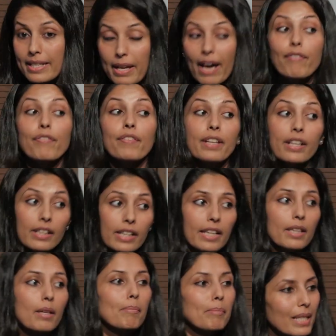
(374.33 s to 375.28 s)

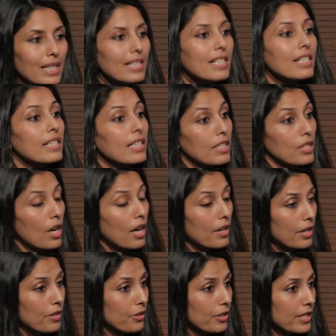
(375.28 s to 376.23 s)
Definitely the business does
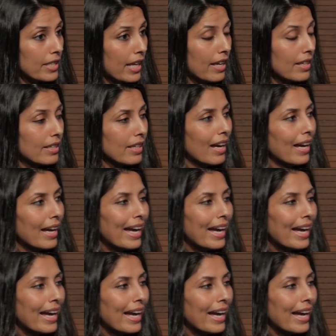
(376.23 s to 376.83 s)
not understand,